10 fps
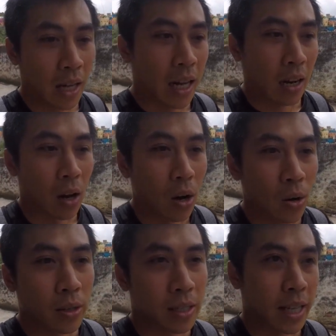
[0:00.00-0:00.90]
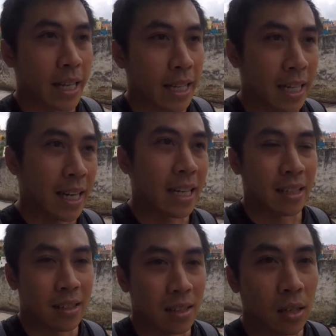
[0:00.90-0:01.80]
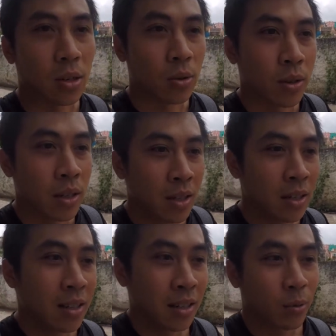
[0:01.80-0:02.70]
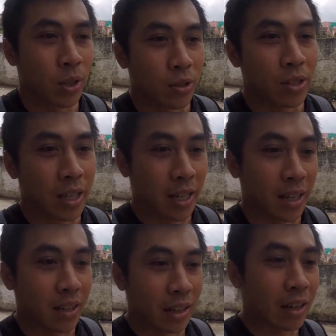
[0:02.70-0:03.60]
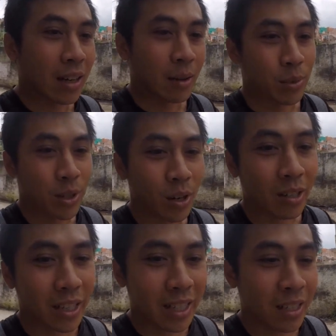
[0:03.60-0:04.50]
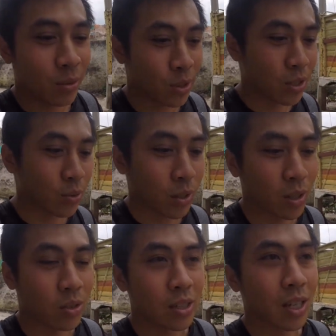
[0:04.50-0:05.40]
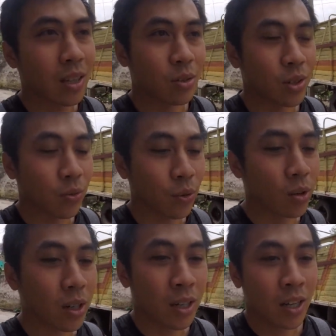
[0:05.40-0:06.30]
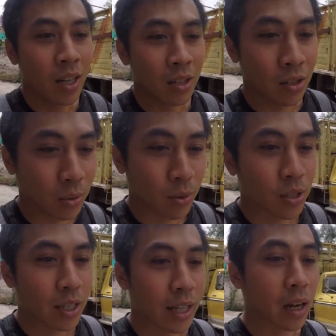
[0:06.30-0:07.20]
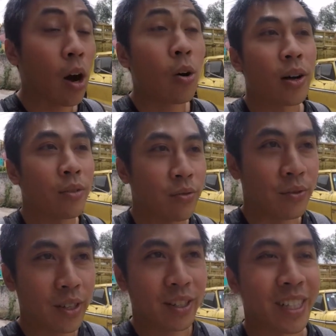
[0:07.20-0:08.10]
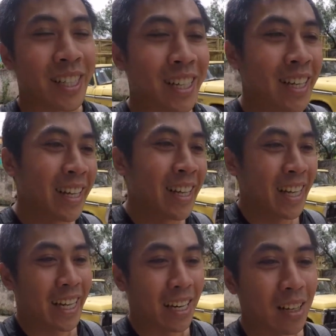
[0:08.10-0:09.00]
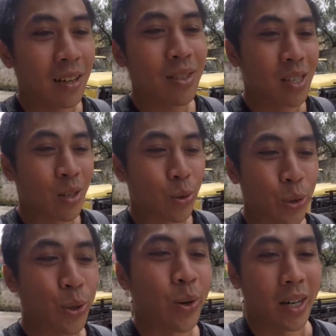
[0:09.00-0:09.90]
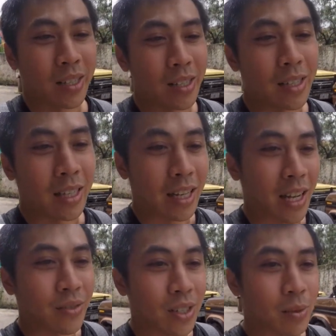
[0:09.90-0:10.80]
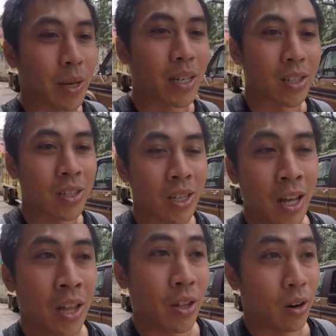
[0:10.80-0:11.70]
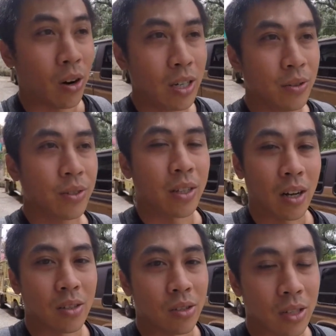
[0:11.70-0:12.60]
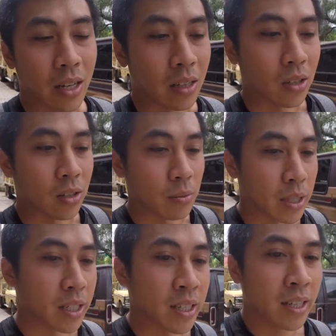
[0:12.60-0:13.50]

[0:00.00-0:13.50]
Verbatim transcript: and lo is like it. So when you're saying I'm sorry, which is what lo siento is for, you're almost saying like, oh, I feel it. And I love these little nuances that they have in Spanish. There are definitely others that I learned, but